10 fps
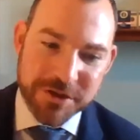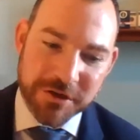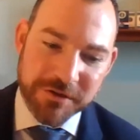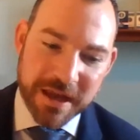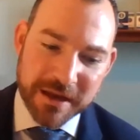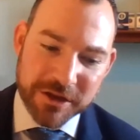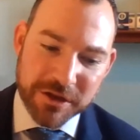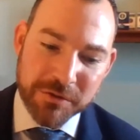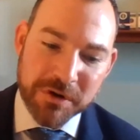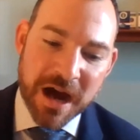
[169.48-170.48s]
sir. Thank
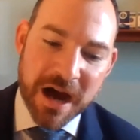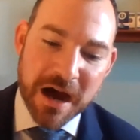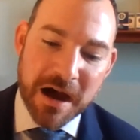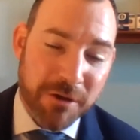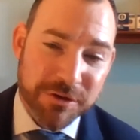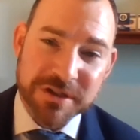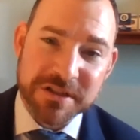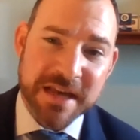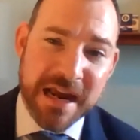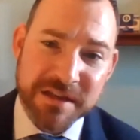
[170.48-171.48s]
you. I was
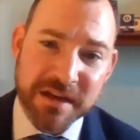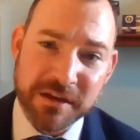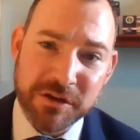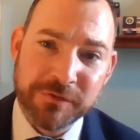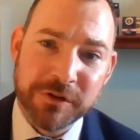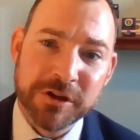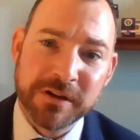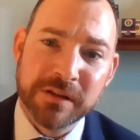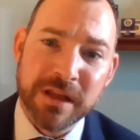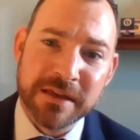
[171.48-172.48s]
just asking you if you could
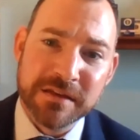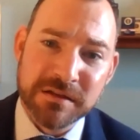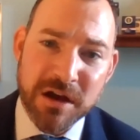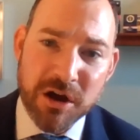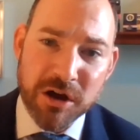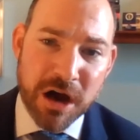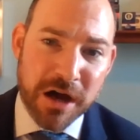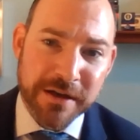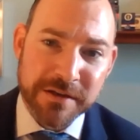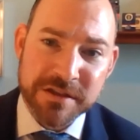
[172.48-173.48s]
enlighten our
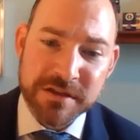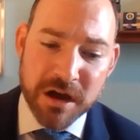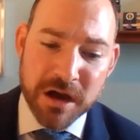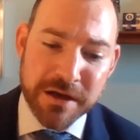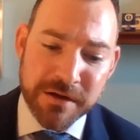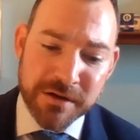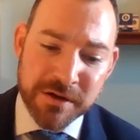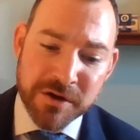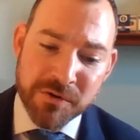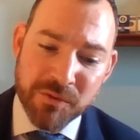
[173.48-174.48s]
audience on
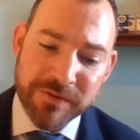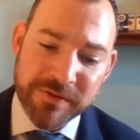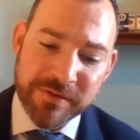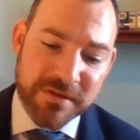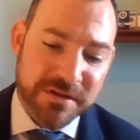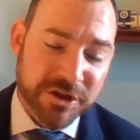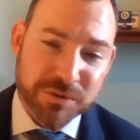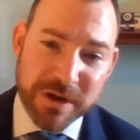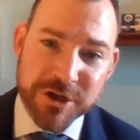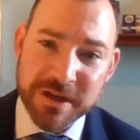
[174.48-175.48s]
what the
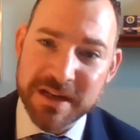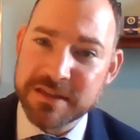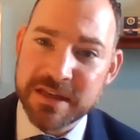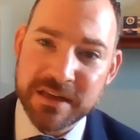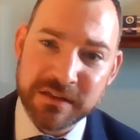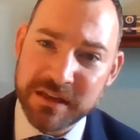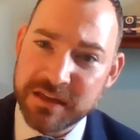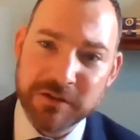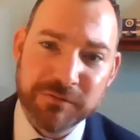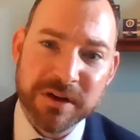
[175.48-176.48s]
situation is in
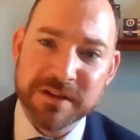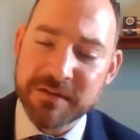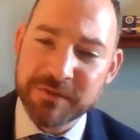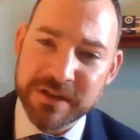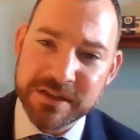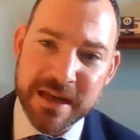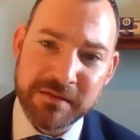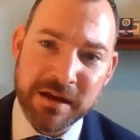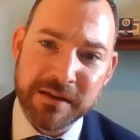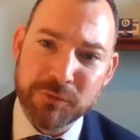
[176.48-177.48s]
Kyiv. What is every day
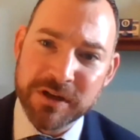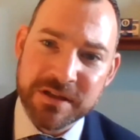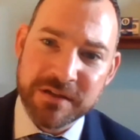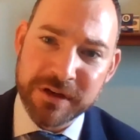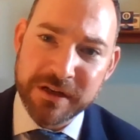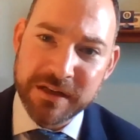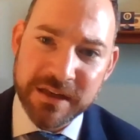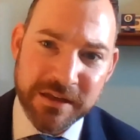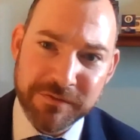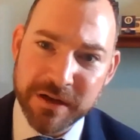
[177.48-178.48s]
like? What is every
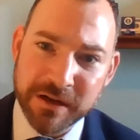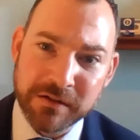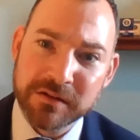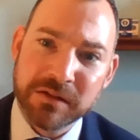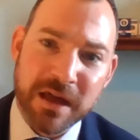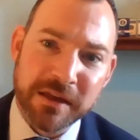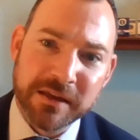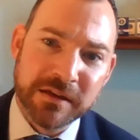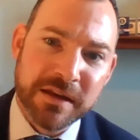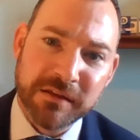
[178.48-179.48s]
evening like
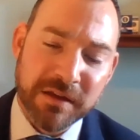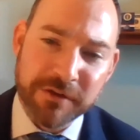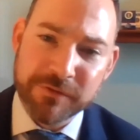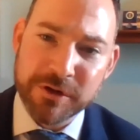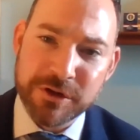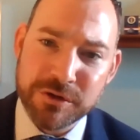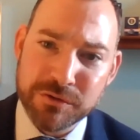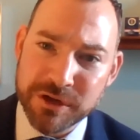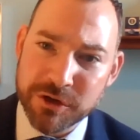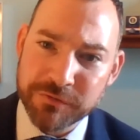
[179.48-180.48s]
and night like for
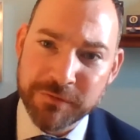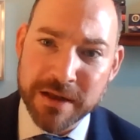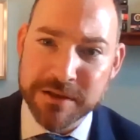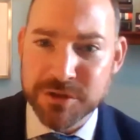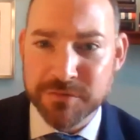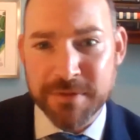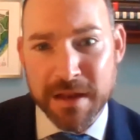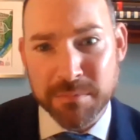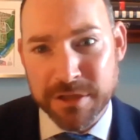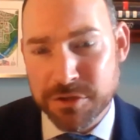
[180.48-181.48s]
you and your friends, your
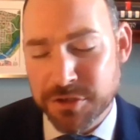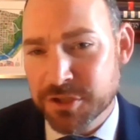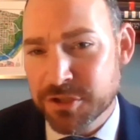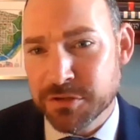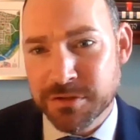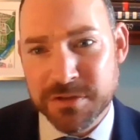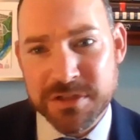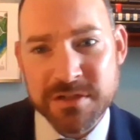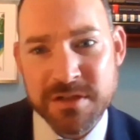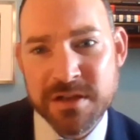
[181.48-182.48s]
family, your
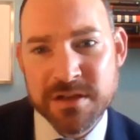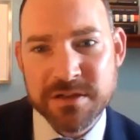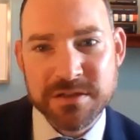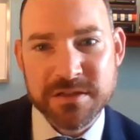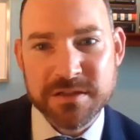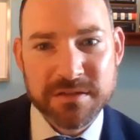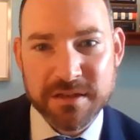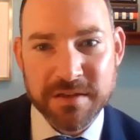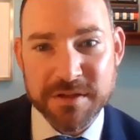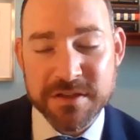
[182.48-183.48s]
students? Just
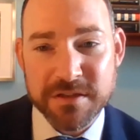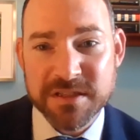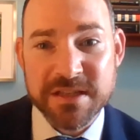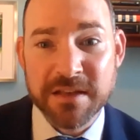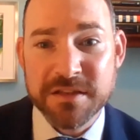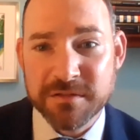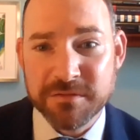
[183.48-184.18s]
give us a sense